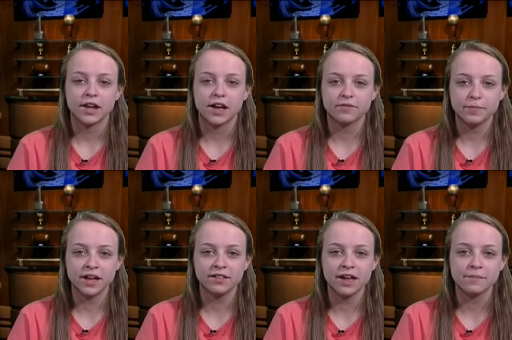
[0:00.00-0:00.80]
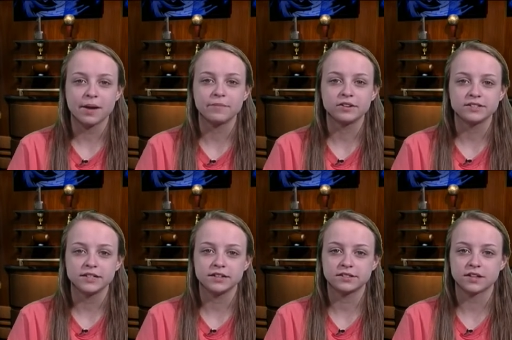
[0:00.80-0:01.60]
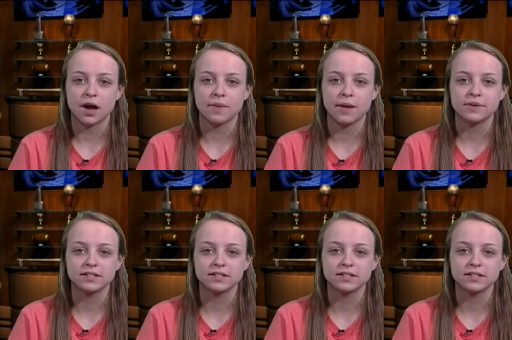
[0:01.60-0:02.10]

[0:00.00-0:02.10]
FBLA members need to stop by